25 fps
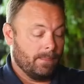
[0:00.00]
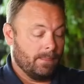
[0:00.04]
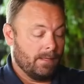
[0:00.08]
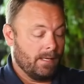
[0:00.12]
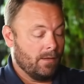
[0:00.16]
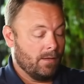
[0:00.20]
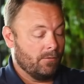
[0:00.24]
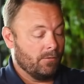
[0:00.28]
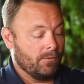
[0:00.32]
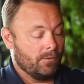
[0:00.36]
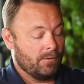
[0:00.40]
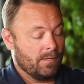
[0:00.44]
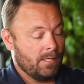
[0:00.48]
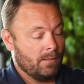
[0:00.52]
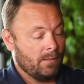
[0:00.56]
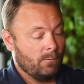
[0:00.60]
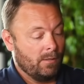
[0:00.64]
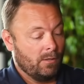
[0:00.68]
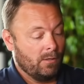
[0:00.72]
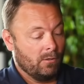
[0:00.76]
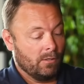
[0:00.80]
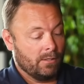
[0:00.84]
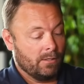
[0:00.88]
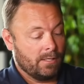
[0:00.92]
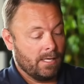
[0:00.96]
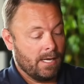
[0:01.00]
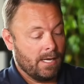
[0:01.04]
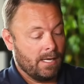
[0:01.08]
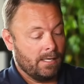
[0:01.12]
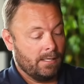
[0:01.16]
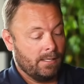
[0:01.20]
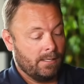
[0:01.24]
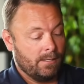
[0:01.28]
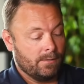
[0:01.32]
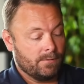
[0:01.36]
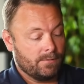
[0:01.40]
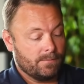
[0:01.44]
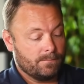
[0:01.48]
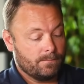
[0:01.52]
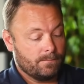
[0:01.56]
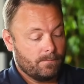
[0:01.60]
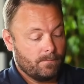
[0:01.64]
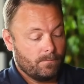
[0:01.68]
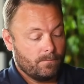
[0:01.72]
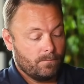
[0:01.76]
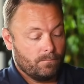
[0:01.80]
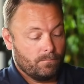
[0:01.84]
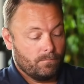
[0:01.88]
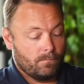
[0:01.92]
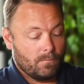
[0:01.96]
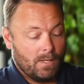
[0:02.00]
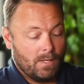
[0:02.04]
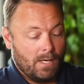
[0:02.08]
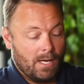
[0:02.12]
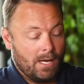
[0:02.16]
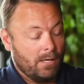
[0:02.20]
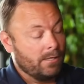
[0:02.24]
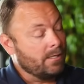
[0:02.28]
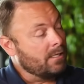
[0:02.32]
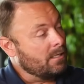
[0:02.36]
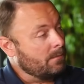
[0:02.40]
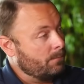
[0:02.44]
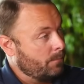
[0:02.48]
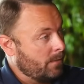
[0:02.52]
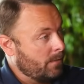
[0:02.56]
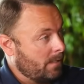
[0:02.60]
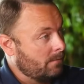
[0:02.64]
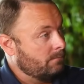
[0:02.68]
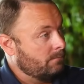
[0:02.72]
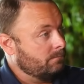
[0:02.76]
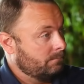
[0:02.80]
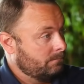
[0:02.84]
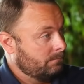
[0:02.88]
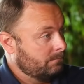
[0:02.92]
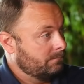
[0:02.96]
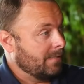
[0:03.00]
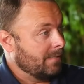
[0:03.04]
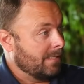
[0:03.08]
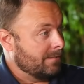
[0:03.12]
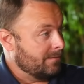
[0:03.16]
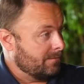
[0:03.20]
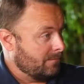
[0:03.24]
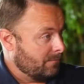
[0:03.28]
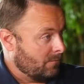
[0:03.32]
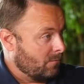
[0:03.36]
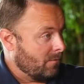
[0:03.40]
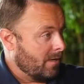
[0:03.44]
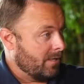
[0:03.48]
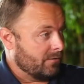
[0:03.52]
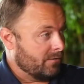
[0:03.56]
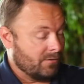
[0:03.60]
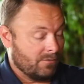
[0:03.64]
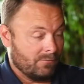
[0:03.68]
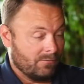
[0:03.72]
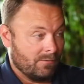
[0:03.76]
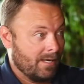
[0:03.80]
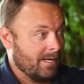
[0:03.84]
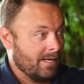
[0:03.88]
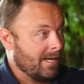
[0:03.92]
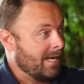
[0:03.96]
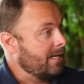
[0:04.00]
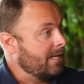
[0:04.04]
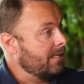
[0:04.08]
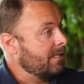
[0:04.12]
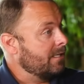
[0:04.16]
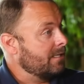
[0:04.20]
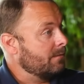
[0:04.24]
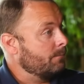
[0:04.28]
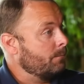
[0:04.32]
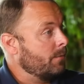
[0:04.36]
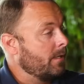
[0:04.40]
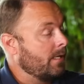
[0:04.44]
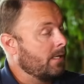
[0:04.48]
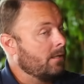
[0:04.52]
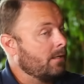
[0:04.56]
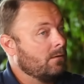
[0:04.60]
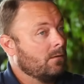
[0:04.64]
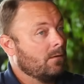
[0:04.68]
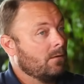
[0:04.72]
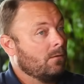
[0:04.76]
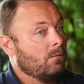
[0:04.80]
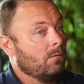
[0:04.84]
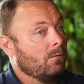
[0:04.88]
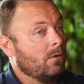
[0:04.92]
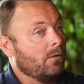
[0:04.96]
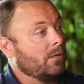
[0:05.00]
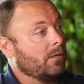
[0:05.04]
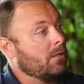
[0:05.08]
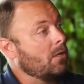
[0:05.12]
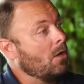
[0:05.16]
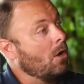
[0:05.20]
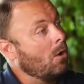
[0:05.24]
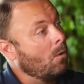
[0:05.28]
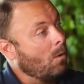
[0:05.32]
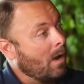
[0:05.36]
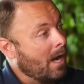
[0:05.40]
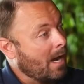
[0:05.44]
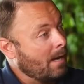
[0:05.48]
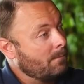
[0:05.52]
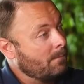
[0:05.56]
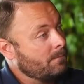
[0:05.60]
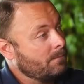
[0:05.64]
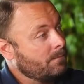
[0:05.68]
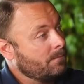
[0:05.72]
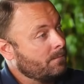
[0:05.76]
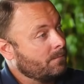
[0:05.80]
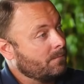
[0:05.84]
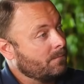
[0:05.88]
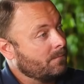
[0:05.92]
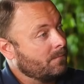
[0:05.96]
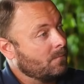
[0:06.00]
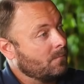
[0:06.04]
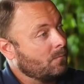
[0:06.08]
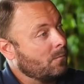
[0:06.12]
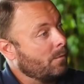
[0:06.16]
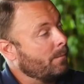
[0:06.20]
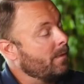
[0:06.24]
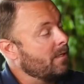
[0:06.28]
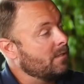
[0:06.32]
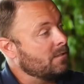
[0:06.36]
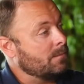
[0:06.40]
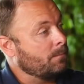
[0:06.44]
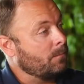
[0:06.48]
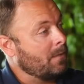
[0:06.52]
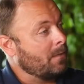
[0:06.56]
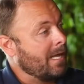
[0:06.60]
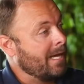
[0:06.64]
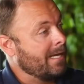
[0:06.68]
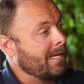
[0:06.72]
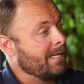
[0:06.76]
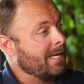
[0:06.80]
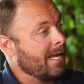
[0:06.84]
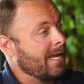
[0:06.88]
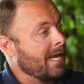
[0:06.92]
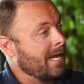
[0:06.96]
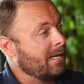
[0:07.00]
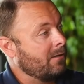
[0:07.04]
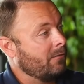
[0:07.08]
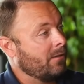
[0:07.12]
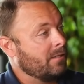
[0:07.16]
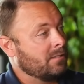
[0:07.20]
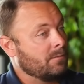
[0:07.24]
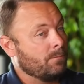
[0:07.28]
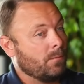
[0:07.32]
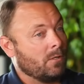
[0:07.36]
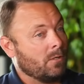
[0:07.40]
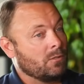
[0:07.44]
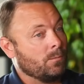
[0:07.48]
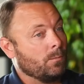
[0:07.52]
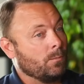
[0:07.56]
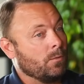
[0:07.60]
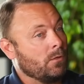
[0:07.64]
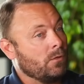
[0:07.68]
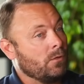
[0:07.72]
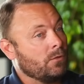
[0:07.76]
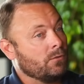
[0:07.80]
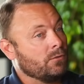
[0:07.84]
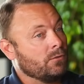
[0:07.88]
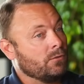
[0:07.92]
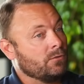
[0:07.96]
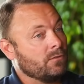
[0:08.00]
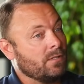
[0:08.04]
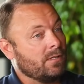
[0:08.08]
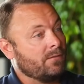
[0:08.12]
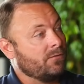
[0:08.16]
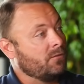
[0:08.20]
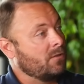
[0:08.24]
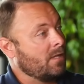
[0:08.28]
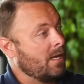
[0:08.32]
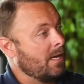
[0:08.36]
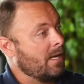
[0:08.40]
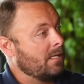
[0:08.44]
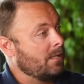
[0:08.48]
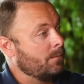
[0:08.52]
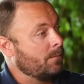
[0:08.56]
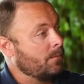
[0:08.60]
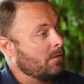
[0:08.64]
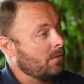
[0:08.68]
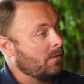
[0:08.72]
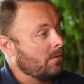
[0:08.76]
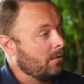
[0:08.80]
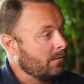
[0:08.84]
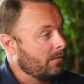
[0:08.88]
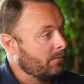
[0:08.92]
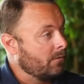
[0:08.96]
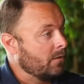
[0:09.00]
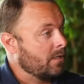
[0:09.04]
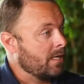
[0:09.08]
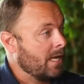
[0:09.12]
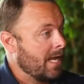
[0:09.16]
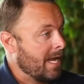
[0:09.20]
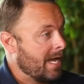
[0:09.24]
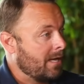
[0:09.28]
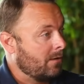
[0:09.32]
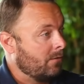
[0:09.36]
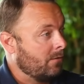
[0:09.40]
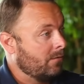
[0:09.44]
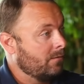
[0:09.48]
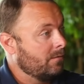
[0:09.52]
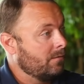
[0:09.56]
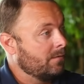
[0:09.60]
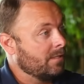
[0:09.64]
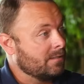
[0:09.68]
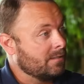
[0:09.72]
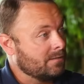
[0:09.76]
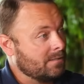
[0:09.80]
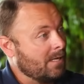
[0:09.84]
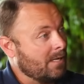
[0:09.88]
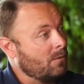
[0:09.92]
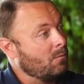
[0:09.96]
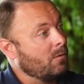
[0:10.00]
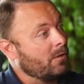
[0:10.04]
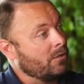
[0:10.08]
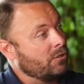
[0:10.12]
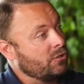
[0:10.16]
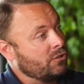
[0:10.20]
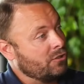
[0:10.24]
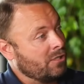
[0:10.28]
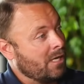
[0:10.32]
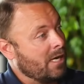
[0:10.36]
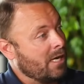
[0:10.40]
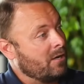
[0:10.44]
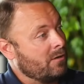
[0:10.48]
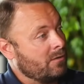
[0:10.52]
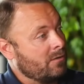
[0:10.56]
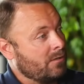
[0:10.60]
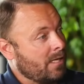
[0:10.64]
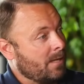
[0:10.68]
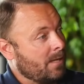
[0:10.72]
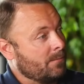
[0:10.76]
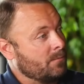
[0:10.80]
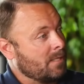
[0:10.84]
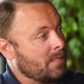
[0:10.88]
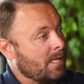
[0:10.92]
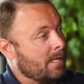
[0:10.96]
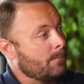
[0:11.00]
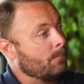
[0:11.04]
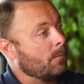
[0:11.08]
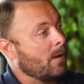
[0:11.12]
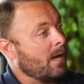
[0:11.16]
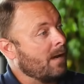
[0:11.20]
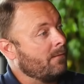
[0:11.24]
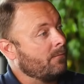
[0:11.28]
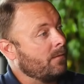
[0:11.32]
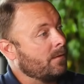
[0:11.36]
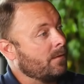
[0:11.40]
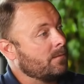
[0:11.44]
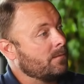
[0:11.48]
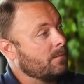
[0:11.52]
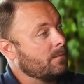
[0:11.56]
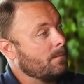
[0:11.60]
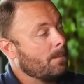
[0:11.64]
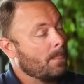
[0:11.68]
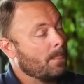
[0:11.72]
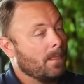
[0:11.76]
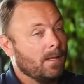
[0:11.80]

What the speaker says: The other thing we look at is, how do you compete? That's the question, right? How do you compete? Well, the co-op will be a supply of cattle. That's a bunch of producers that have signed up to deliver cattle because they want to share in the upside profits.